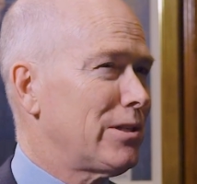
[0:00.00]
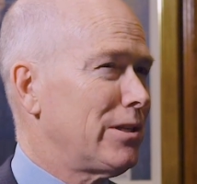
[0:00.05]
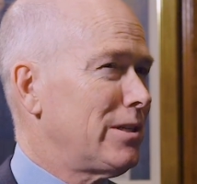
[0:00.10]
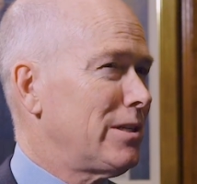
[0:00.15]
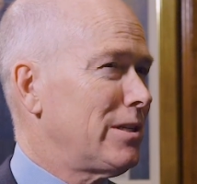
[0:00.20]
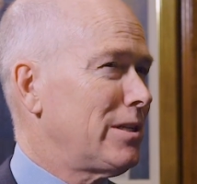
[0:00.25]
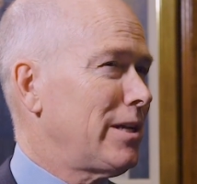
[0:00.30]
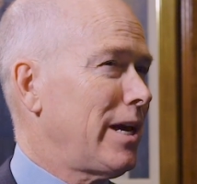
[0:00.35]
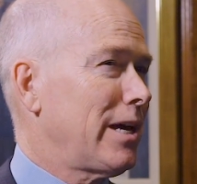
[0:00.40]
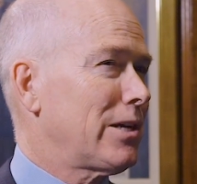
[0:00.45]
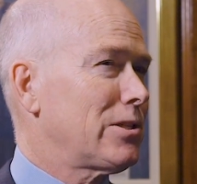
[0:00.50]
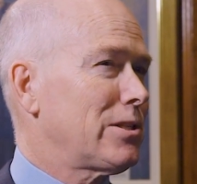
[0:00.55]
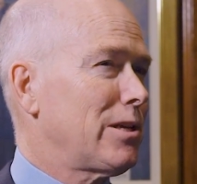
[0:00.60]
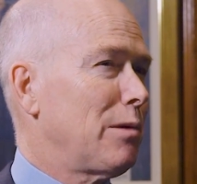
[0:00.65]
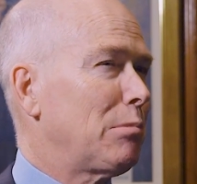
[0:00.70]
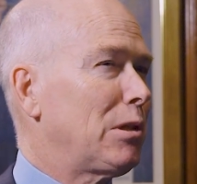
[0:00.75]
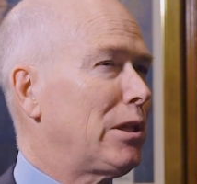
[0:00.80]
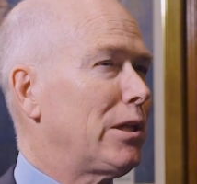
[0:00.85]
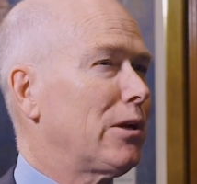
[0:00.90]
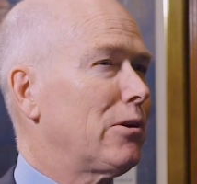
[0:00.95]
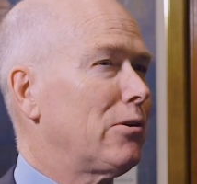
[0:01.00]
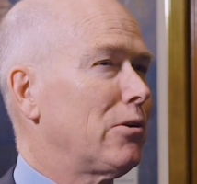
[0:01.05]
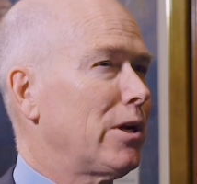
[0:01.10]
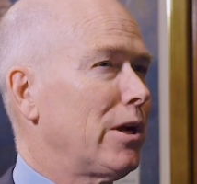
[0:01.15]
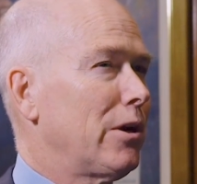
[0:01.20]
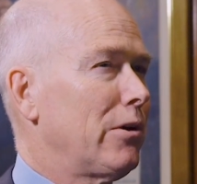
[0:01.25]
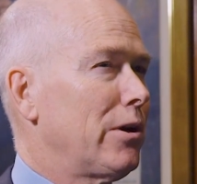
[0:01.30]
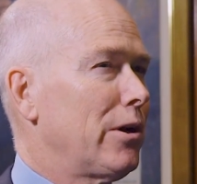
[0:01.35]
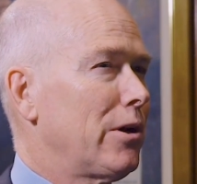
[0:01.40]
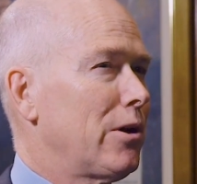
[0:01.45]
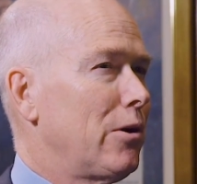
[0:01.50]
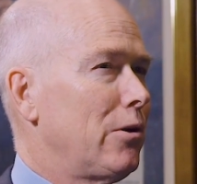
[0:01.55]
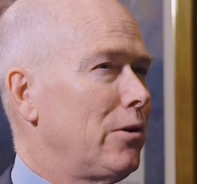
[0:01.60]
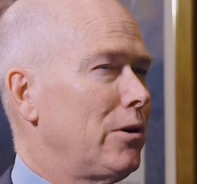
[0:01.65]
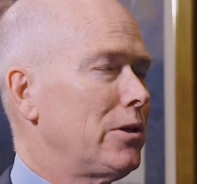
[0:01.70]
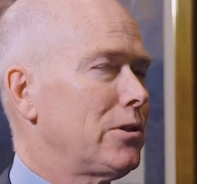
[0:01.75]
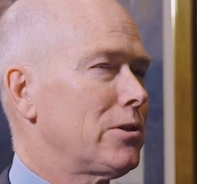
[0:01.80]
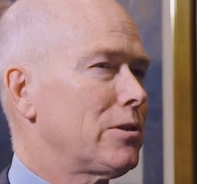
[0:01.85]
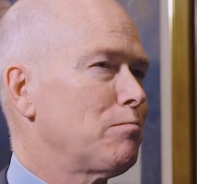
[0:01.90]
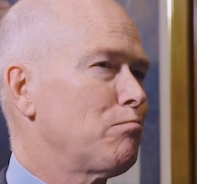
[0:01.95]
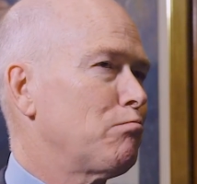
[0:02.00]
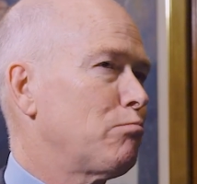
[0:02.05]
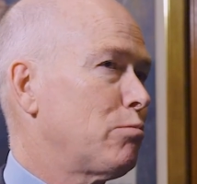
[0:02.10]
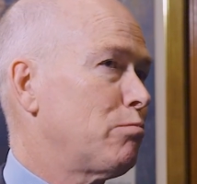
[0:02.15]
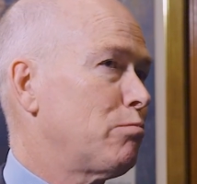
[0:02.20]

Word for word: to detect subclinical keratoconus?